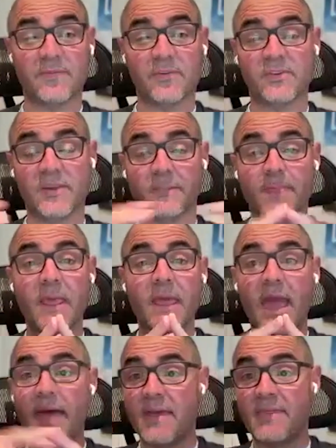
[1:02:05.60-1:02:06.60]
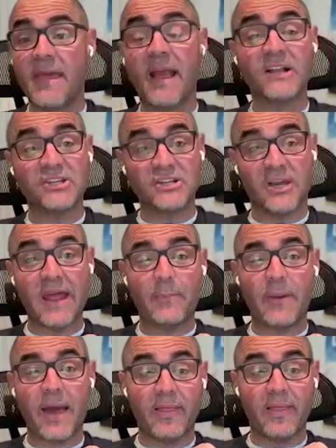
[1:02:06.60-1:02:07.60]
Jefferson. And then they got shut
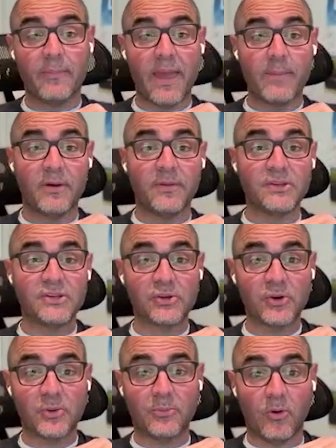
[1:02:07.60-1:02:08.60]
out by Alabama in the Sugar